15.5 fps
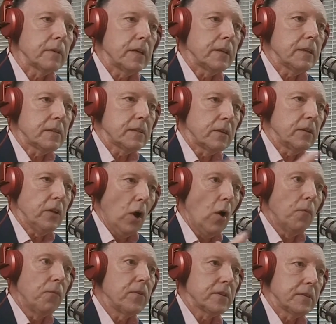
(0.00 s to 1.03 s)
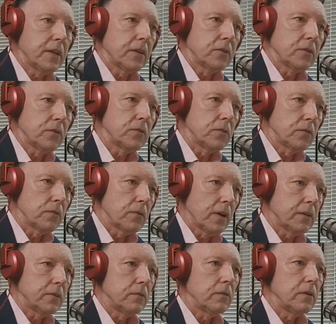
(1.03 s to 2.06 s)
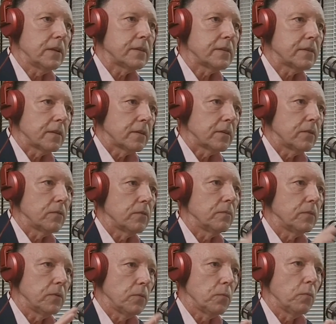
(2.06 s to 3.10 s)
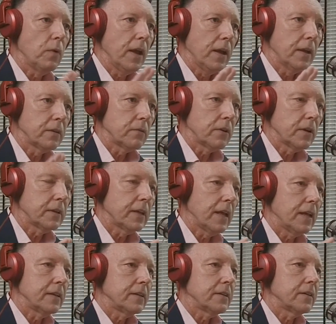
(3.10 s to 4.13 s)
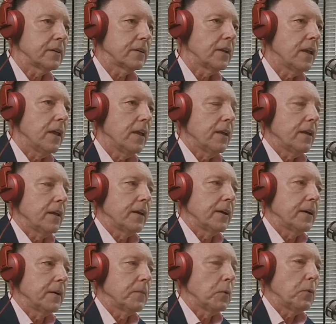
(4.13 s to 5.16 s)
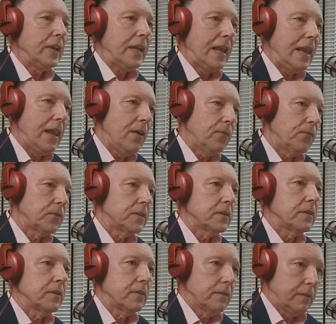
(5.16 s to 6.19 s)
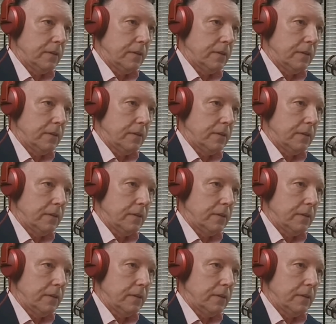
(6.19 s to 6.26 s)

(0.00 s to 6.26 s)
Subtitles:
It's the obvious thing to do, right? You listen, you wait, right? And when I left,